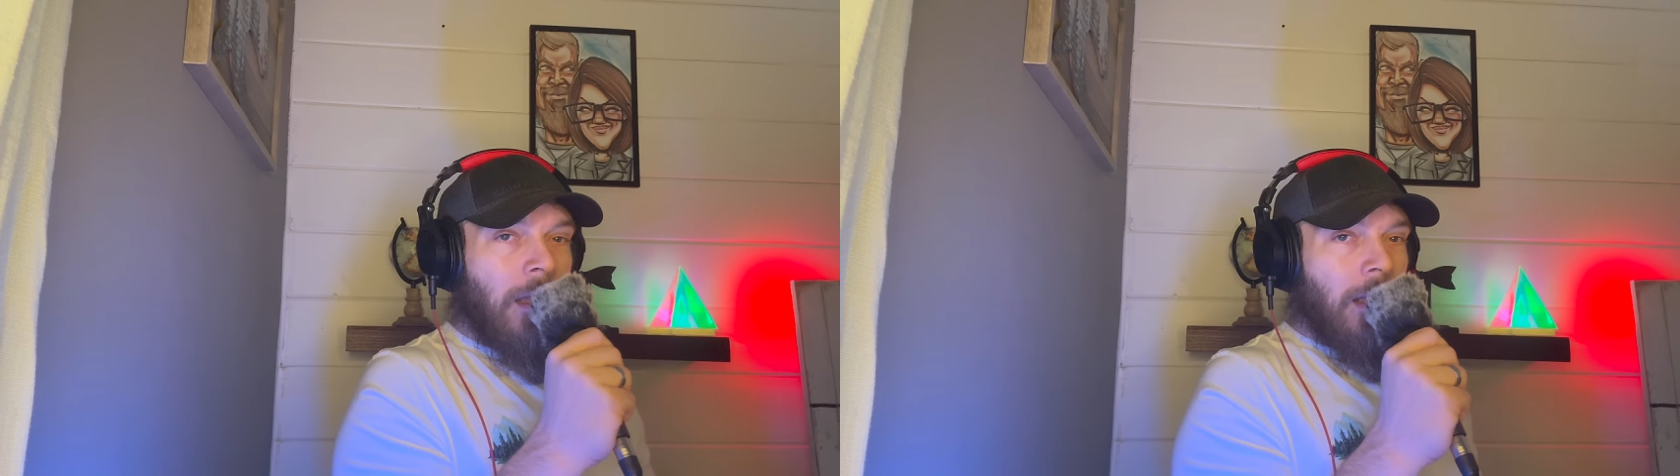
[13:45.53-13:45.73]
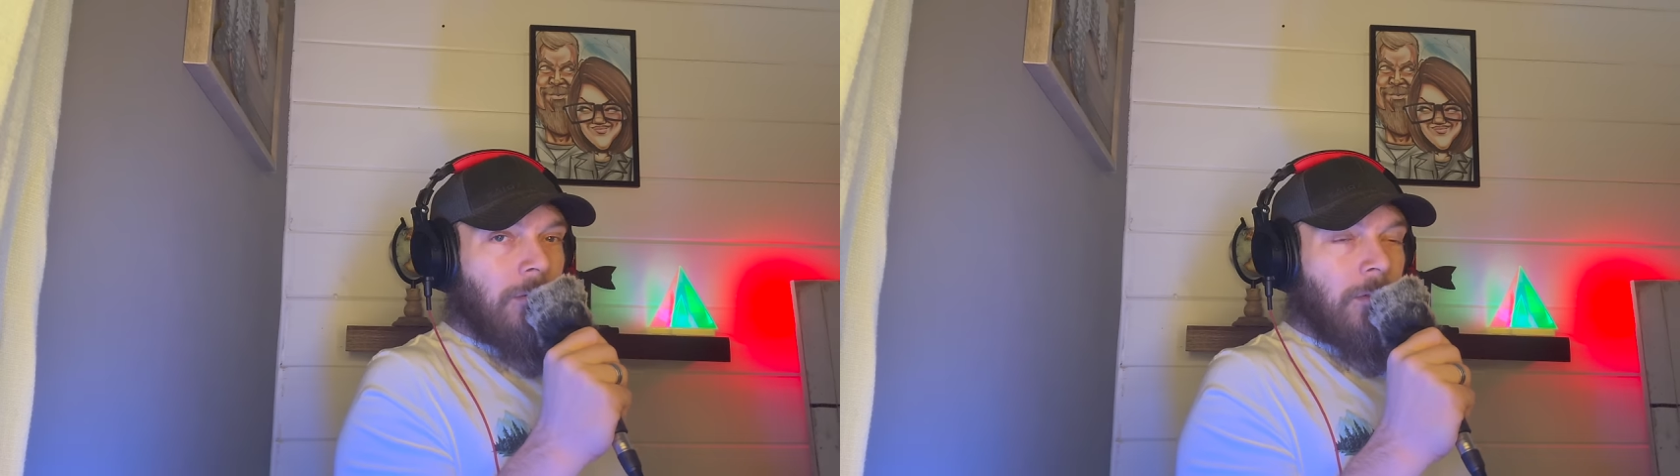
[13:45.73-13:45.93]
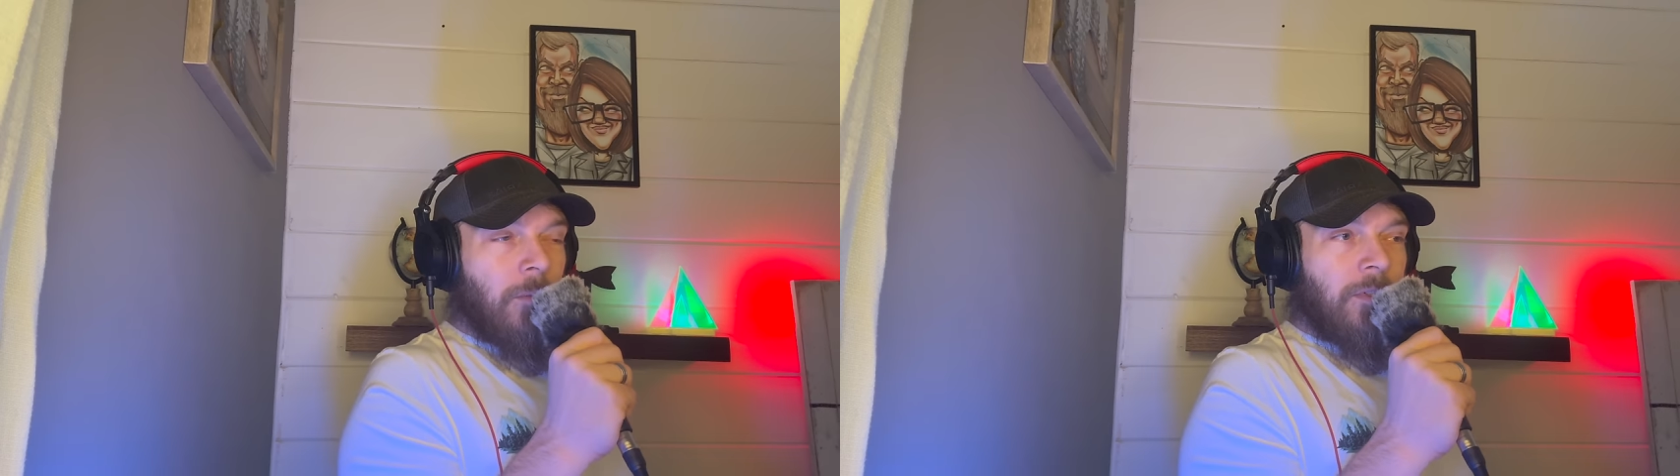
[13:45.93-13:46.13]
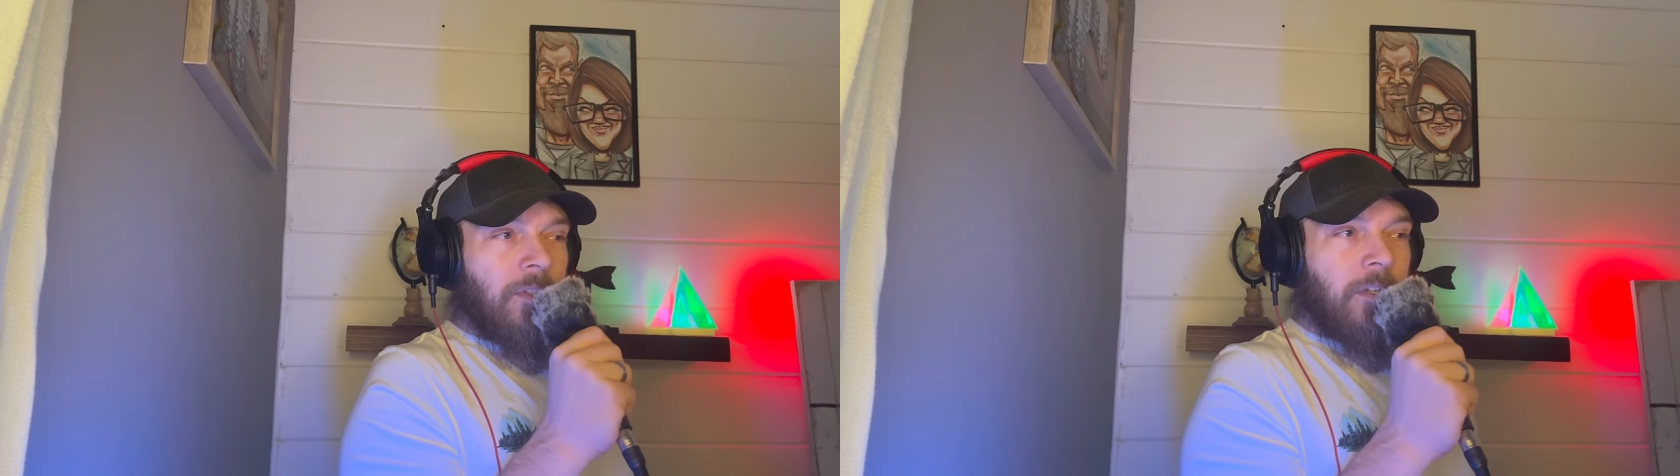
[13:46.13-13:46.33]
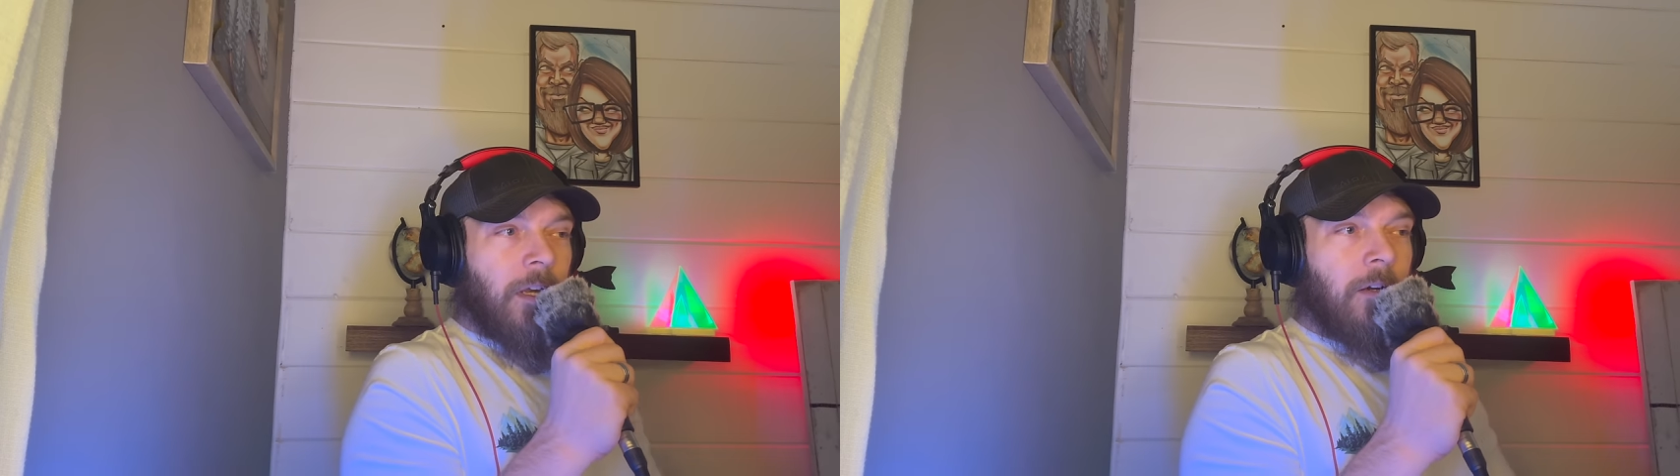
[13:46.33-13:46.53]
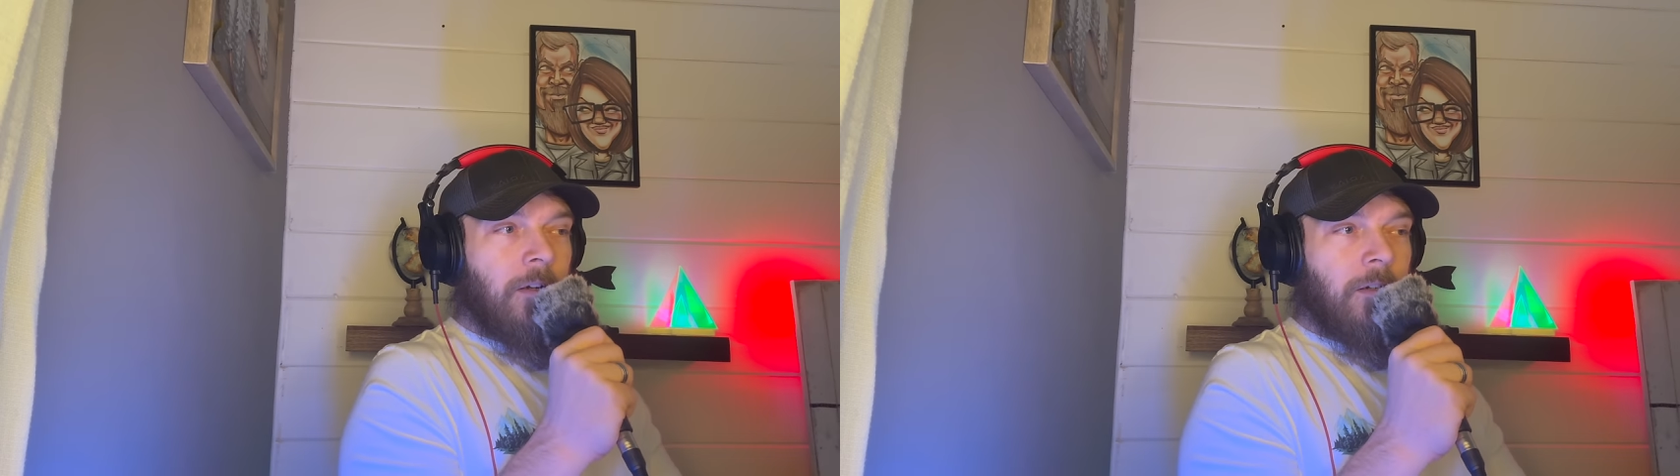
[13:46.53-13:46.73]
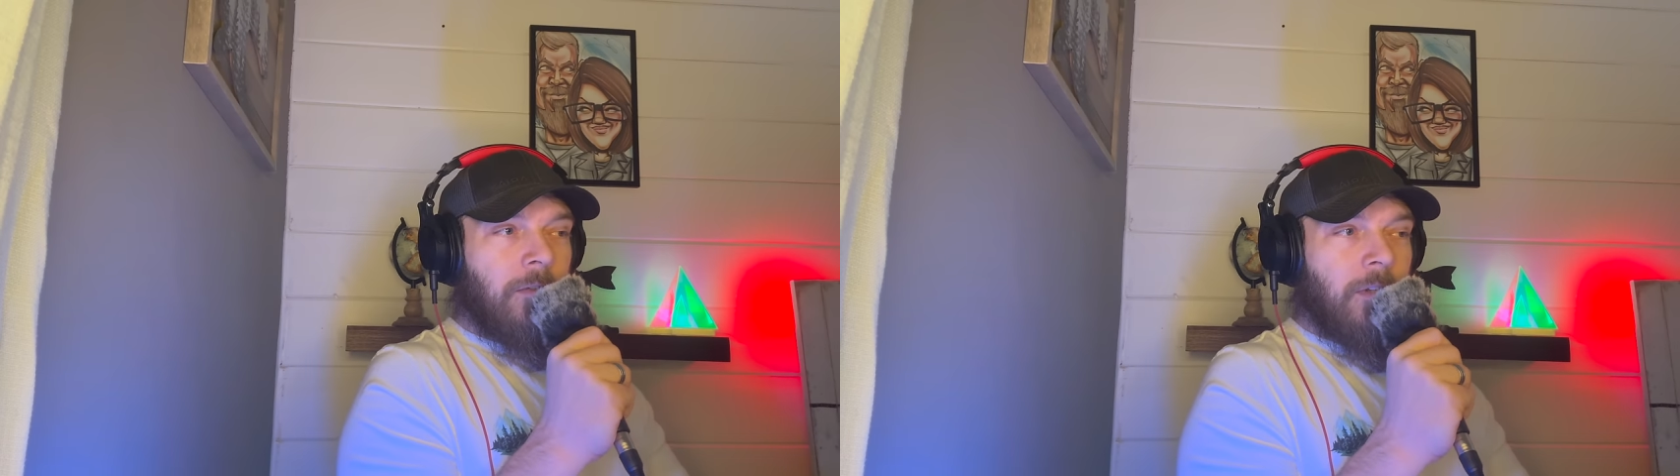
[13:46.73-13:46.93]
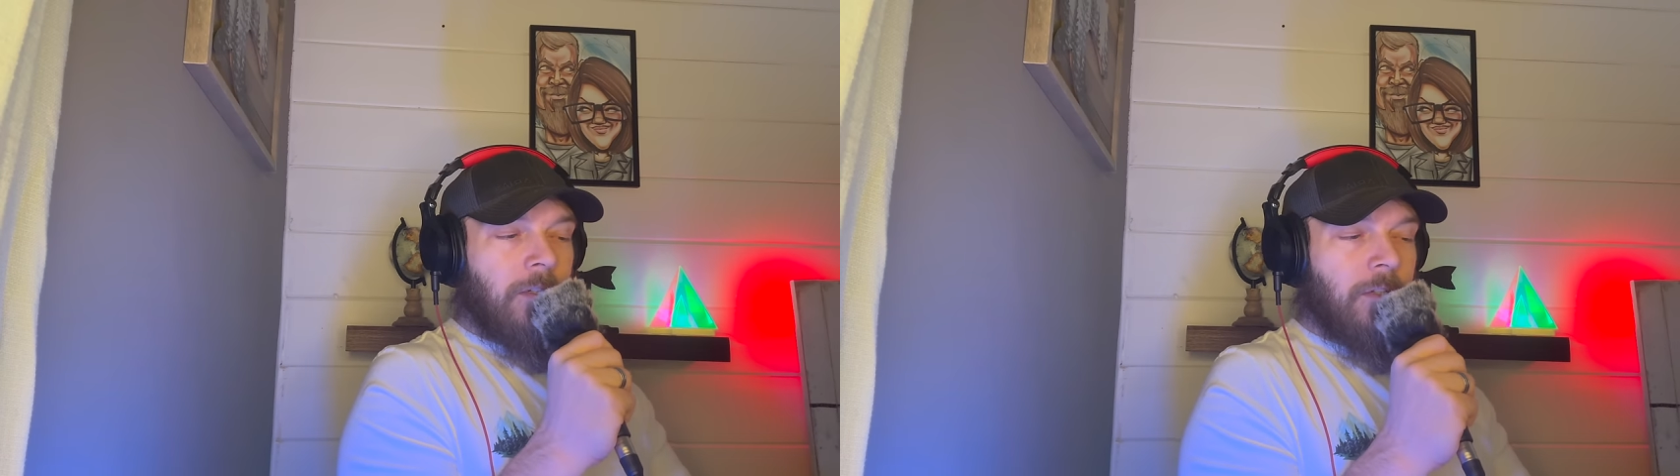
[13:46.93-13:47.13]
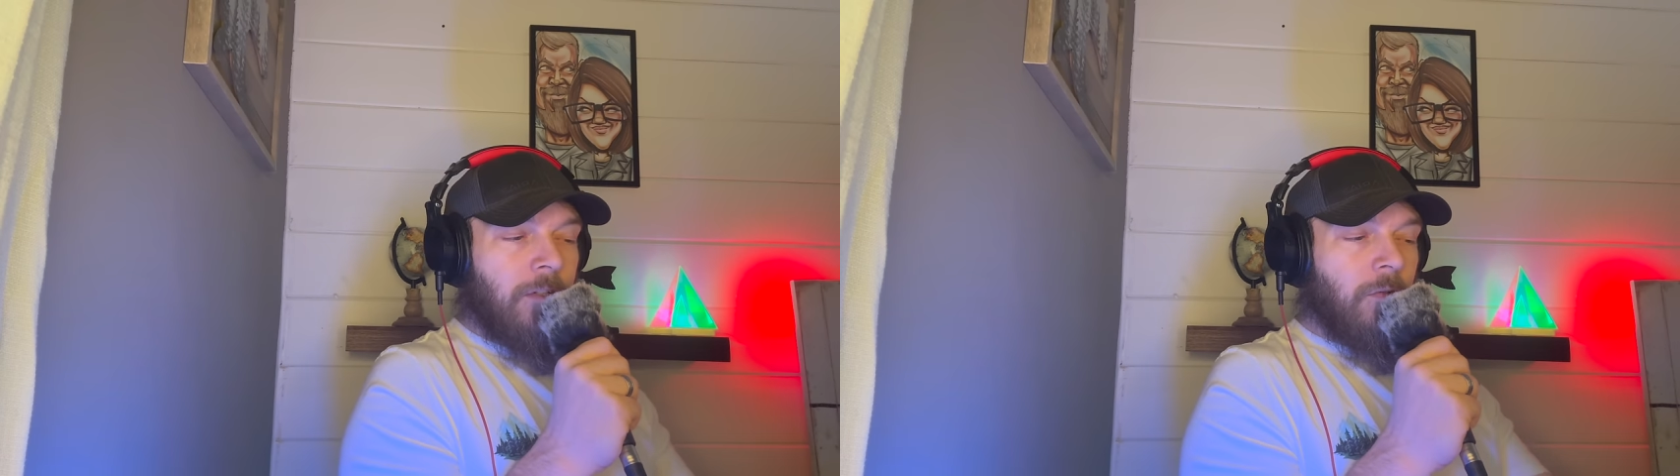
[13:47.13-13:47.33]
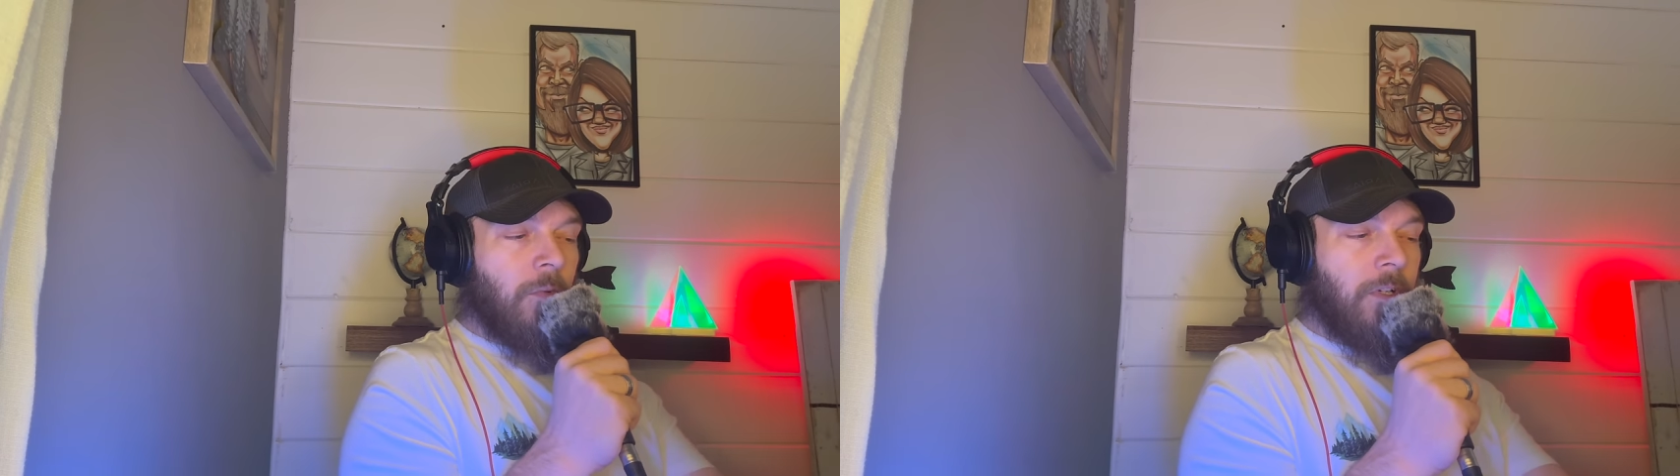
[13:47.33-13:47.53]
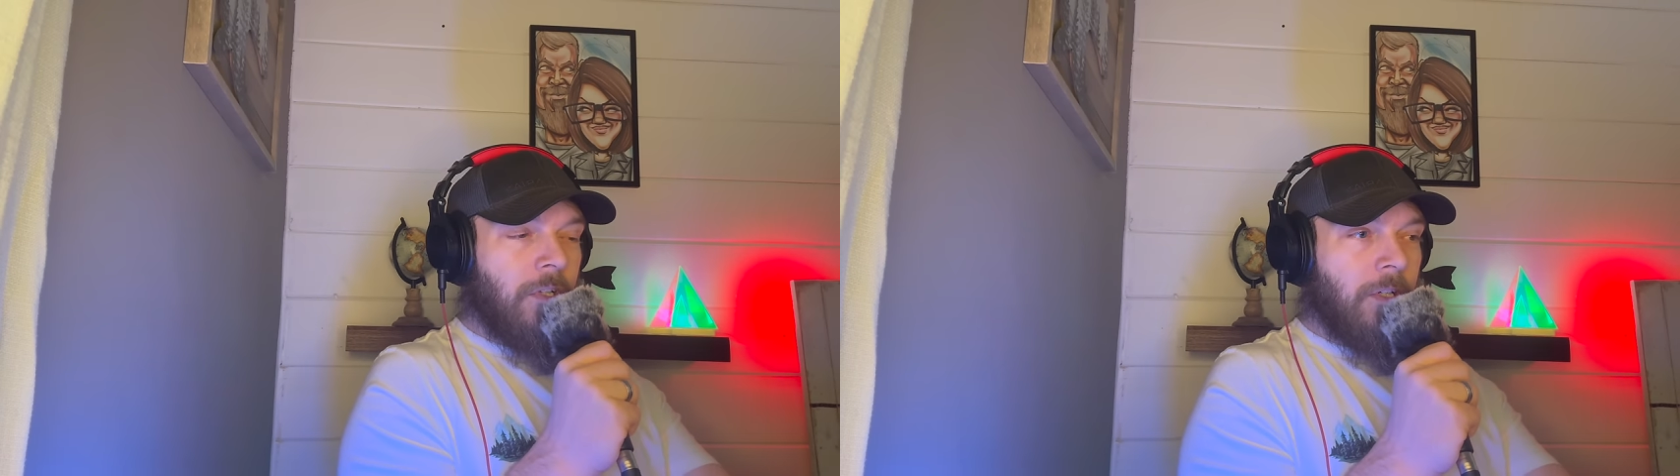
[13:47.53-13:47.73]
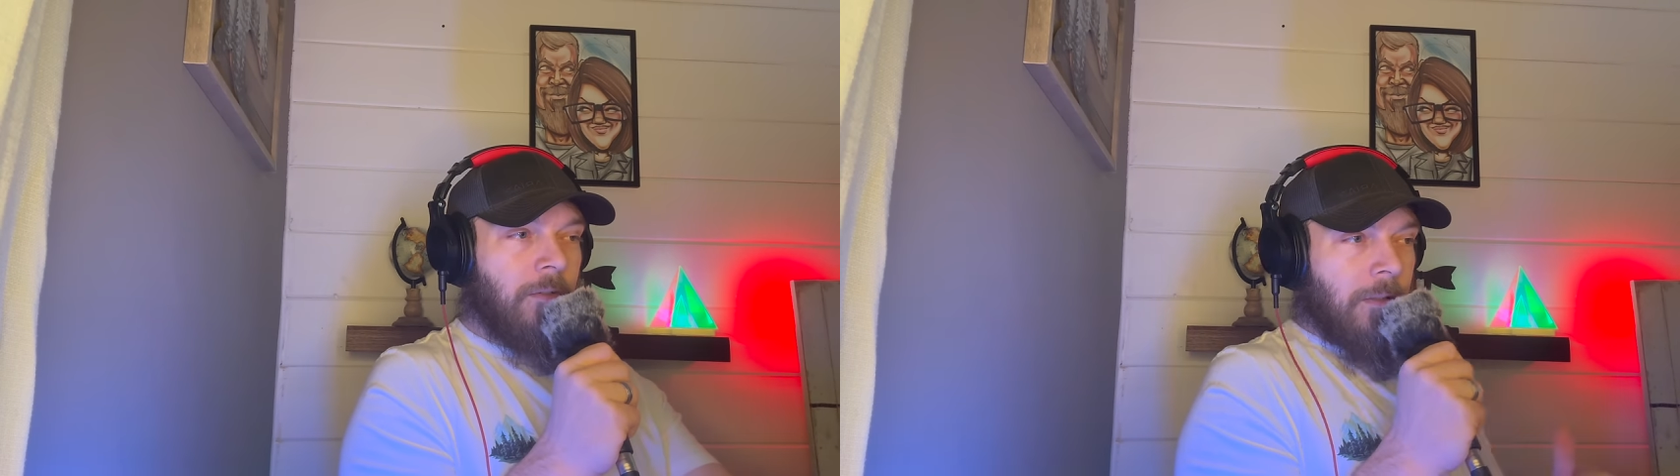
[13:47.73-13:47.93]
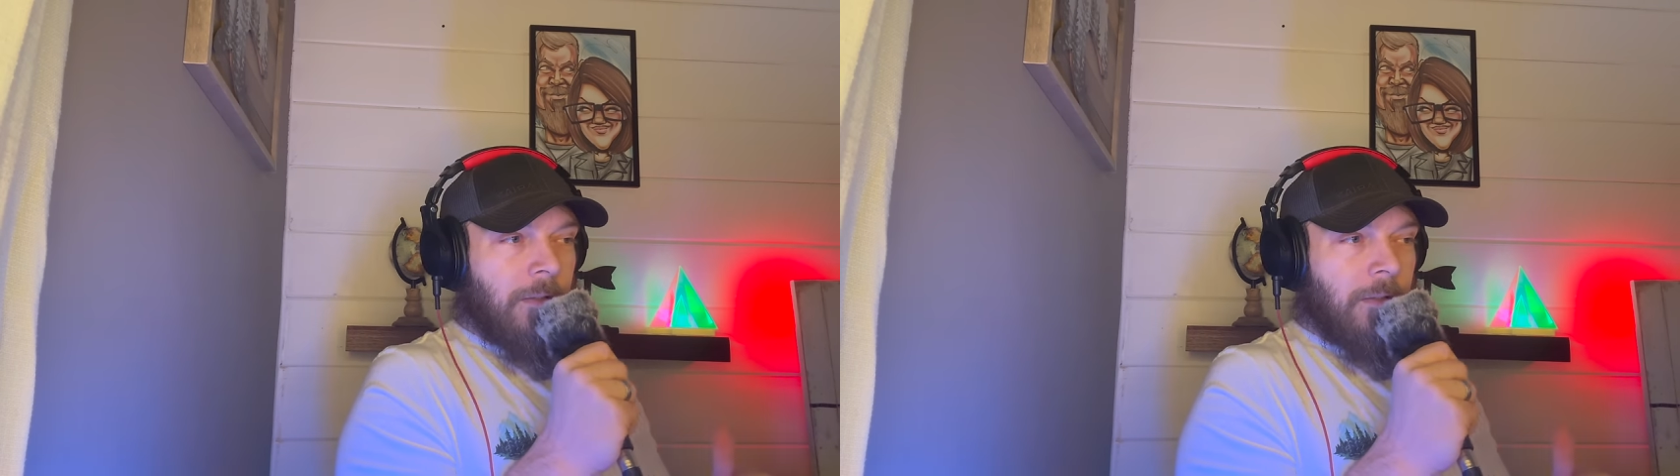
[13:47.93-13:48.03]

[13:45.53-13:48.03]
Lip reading: I don't know what's scarier in that situation.